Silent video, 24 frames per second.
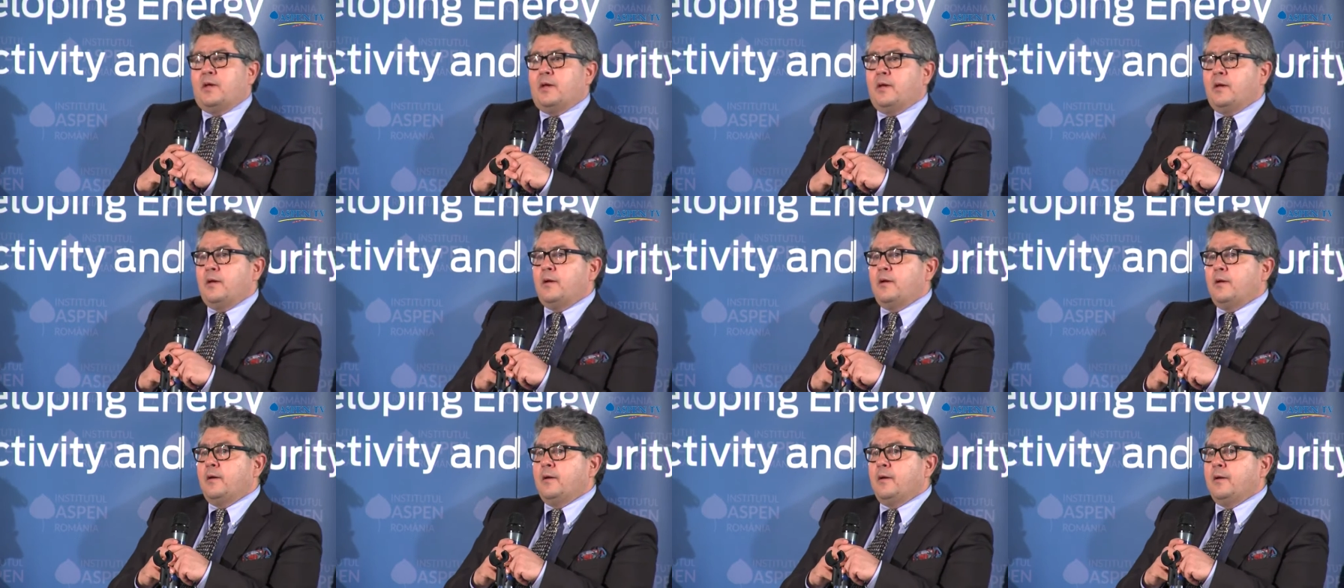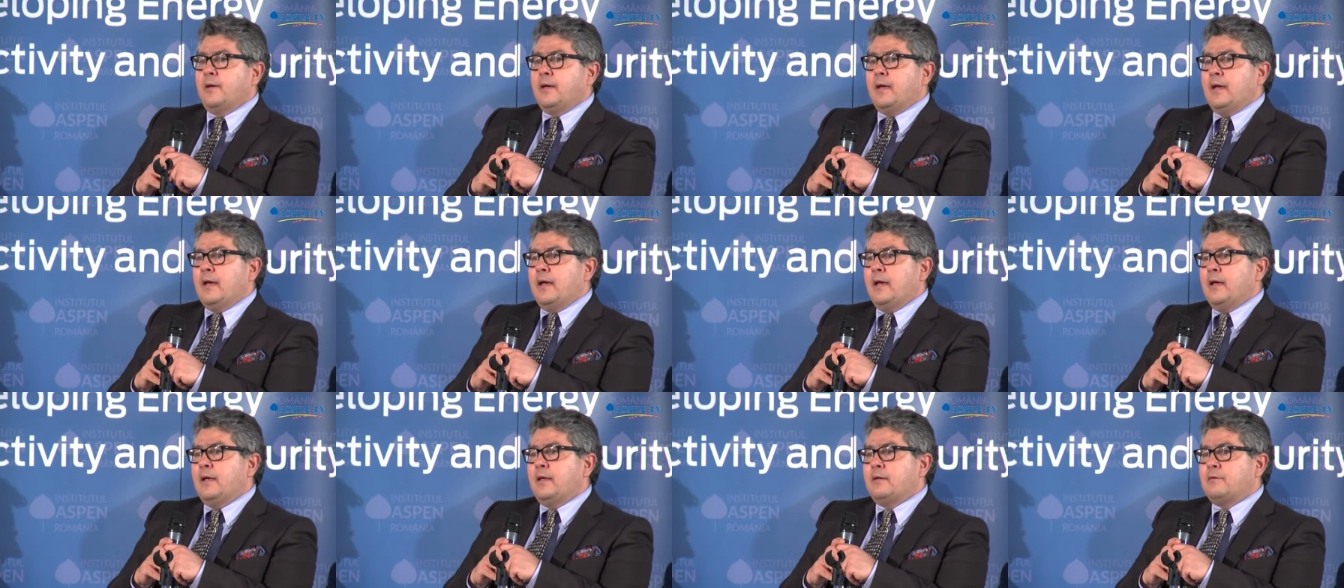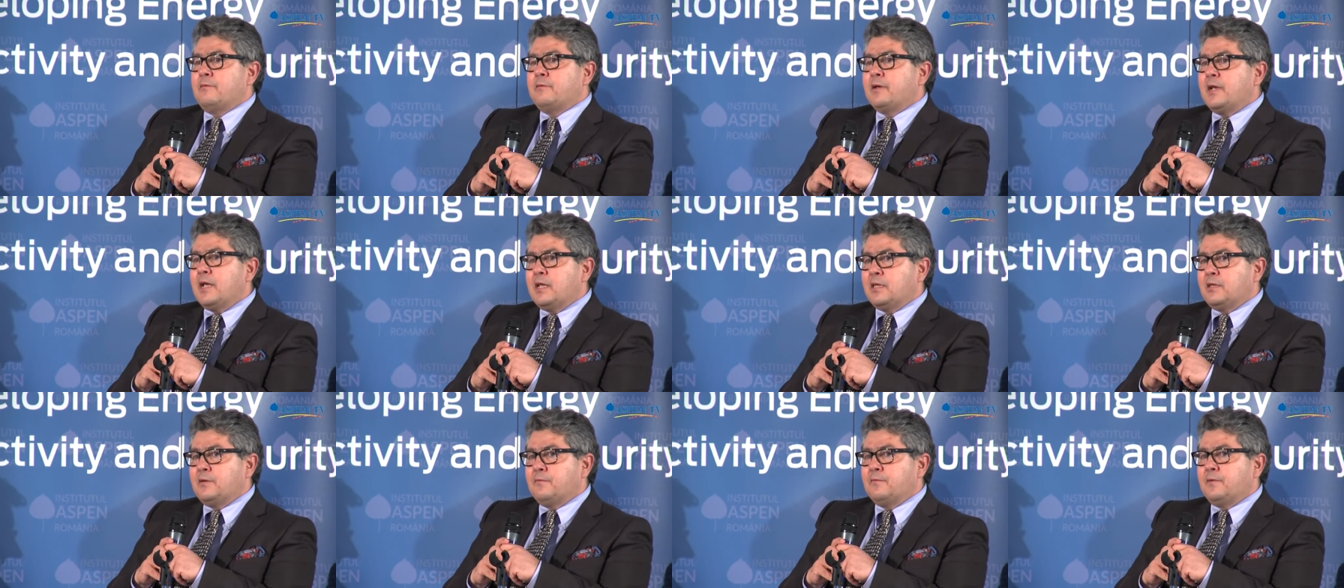a
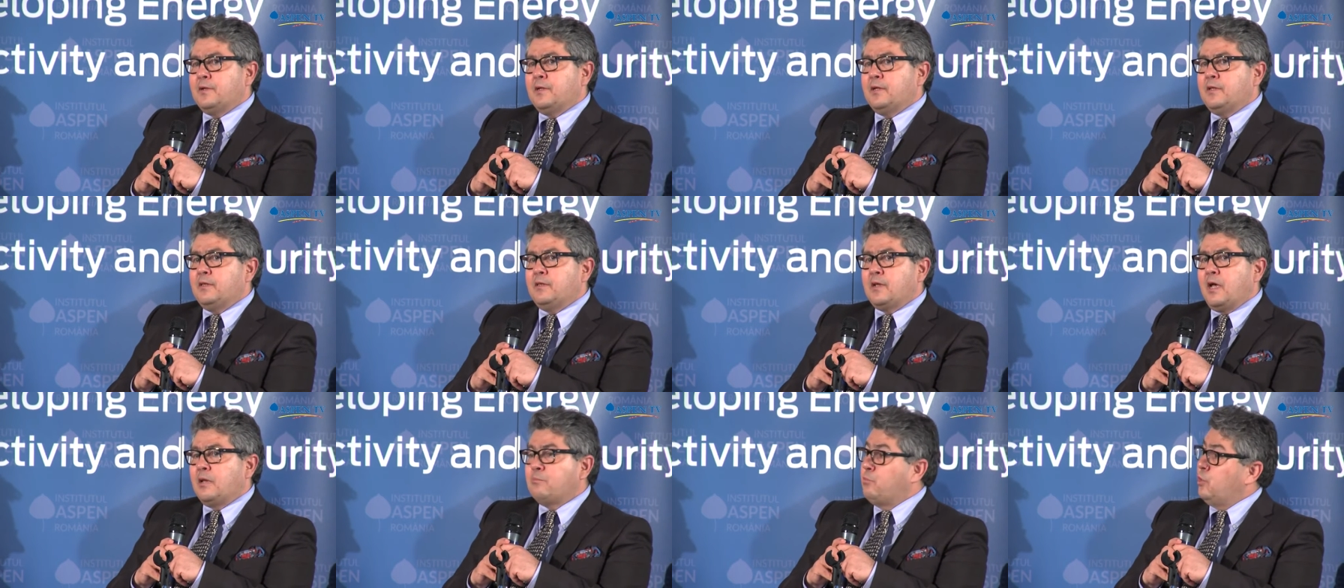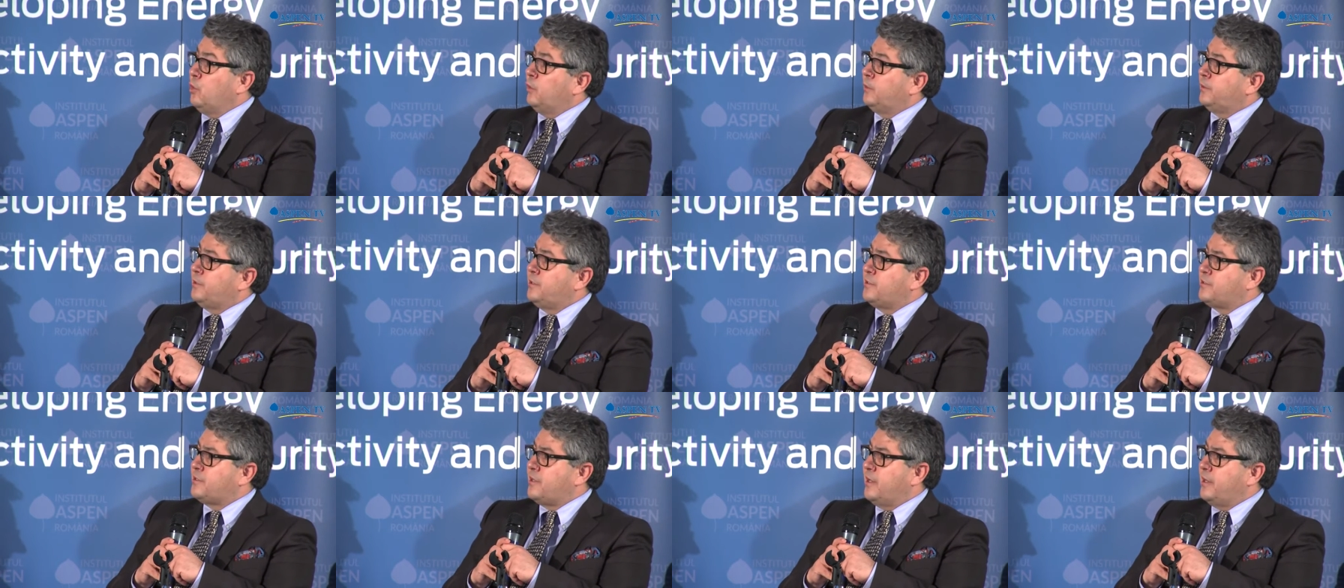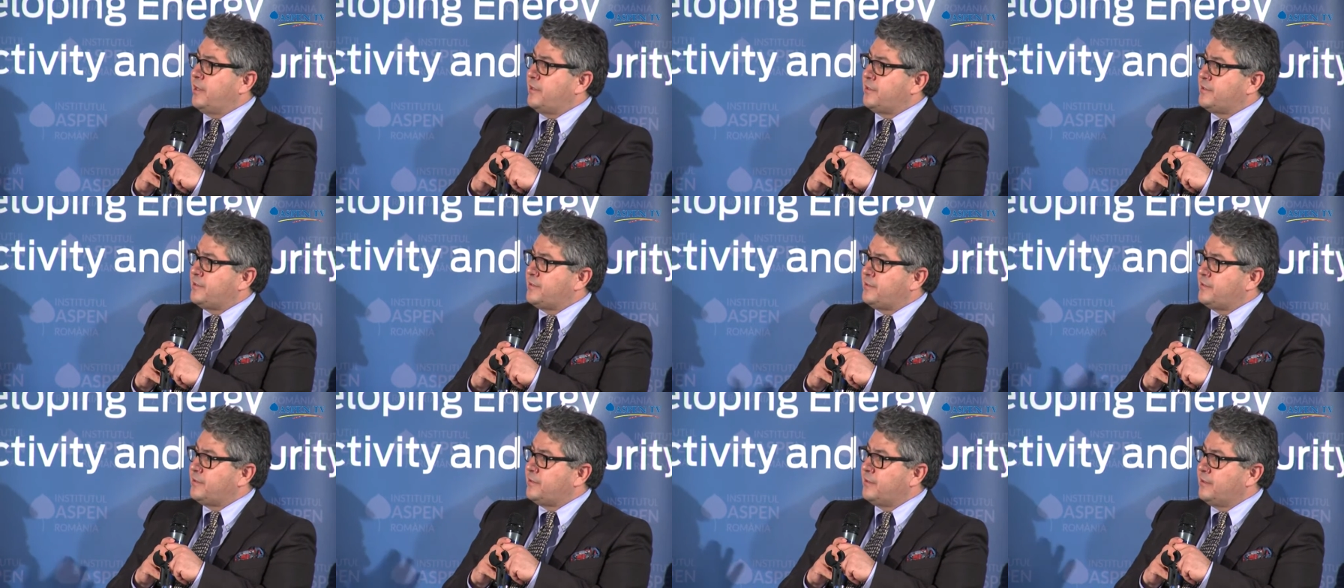relatively
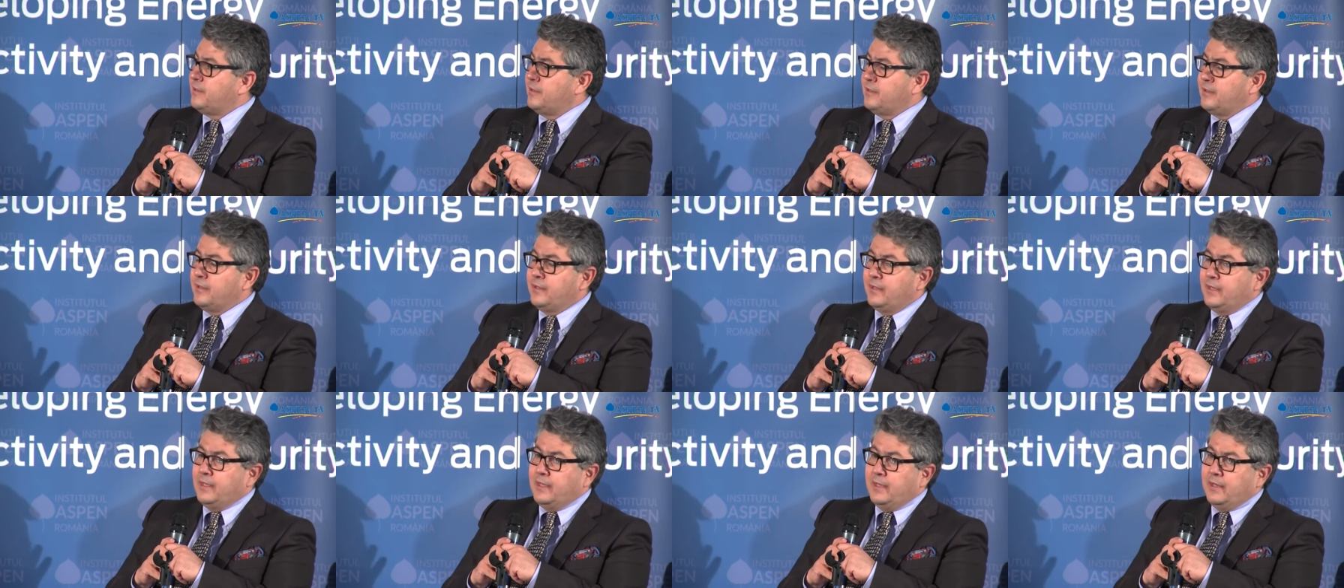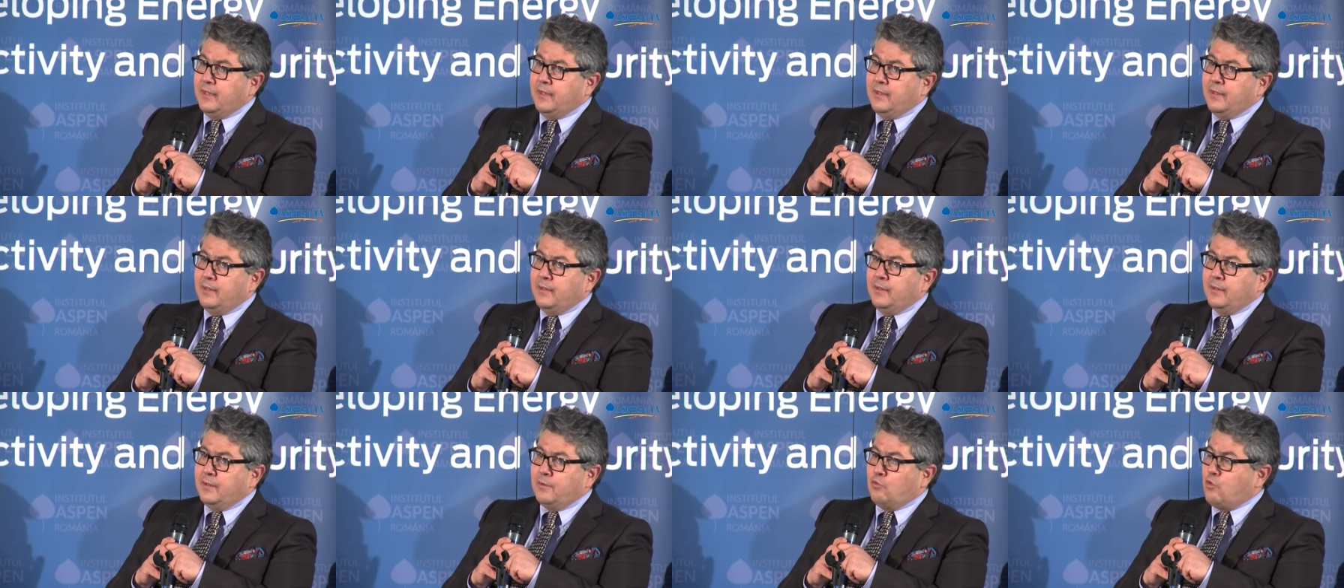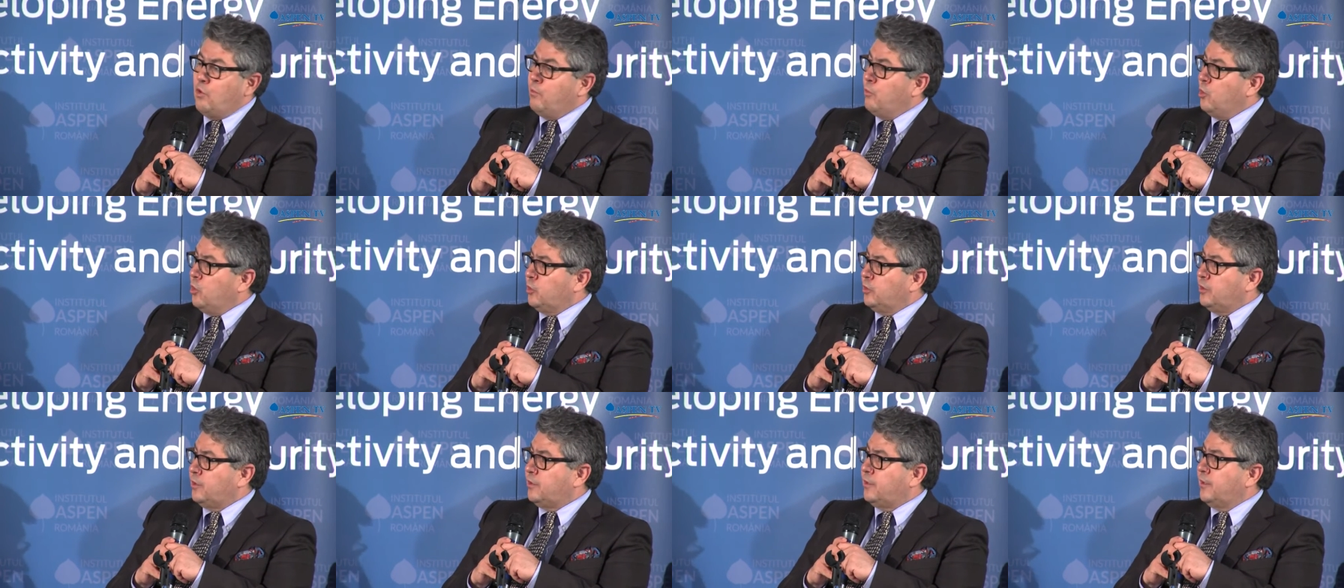non-politicized
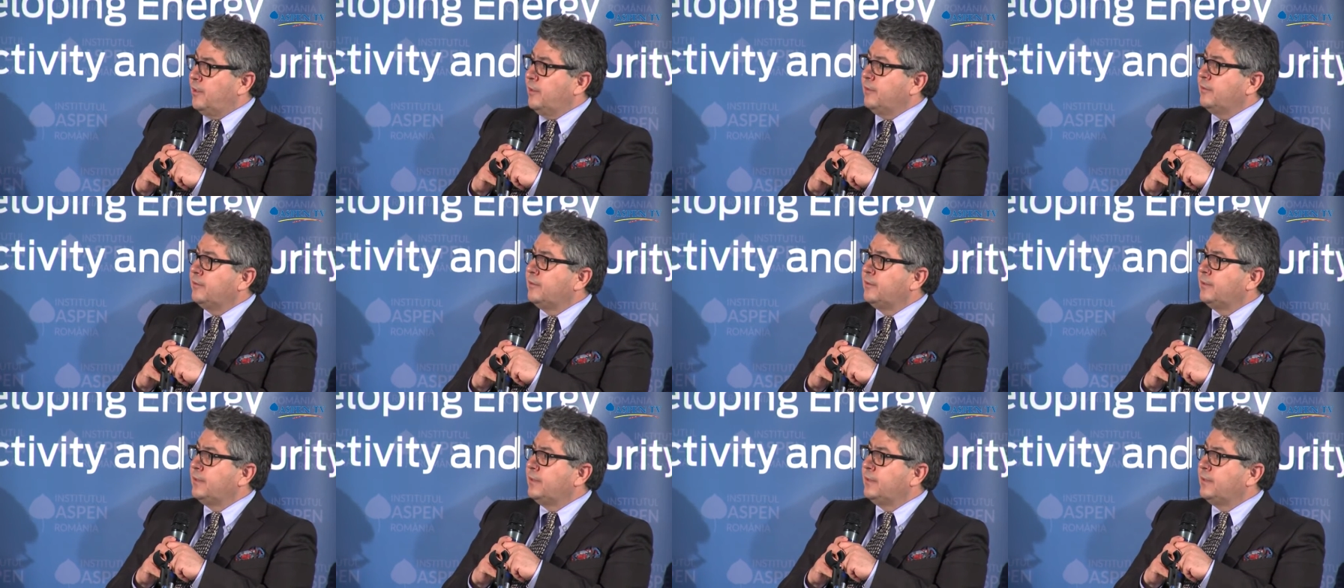commodity